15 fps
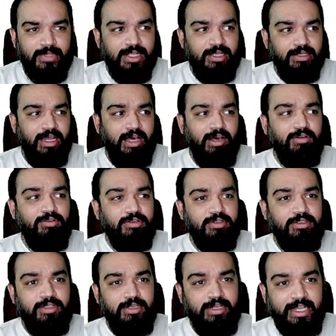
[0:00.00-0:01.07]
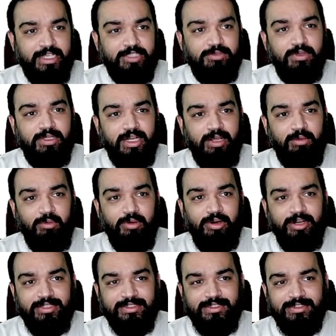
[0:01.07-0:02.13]
now the next one that i want to
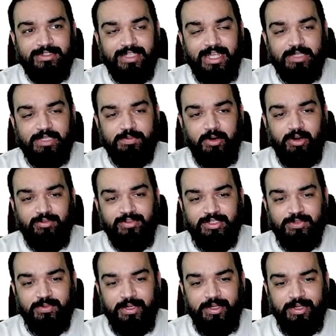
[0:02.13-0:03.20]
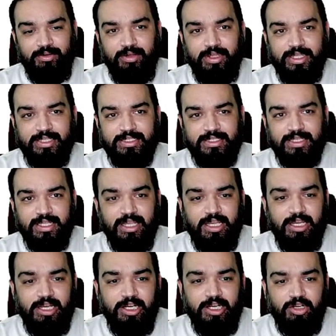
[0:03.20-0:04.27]
discuss as part of this video is
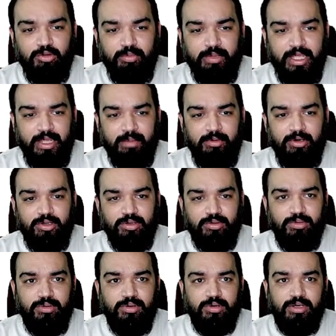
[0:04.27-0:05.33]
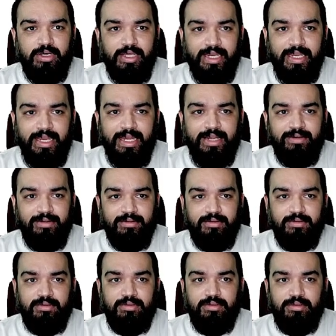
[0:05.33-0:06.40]
to be able to create
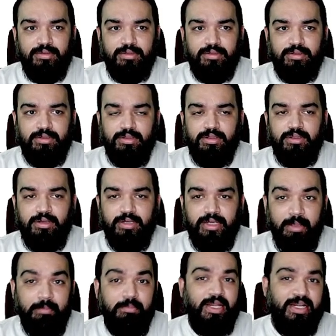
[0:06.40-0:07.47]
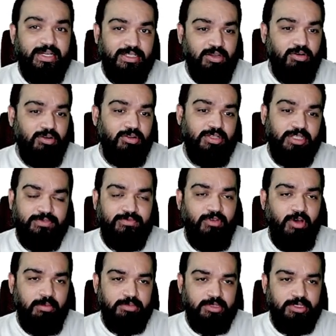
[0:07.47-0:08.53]
templates out of these
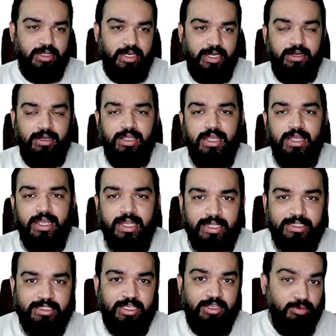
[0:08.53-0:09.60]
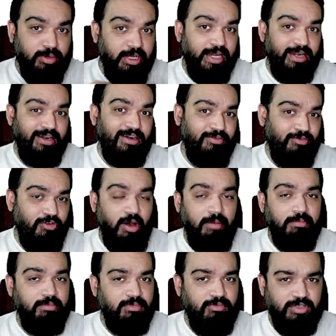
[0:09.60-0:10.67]
forms right let's say you created a form
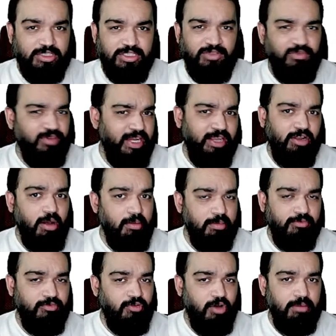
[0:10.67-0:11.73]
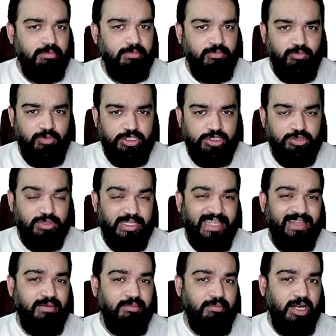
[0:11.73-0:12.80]
which is a very common form which you
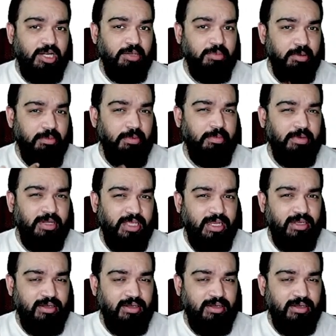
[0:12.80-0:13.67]
think multiple people can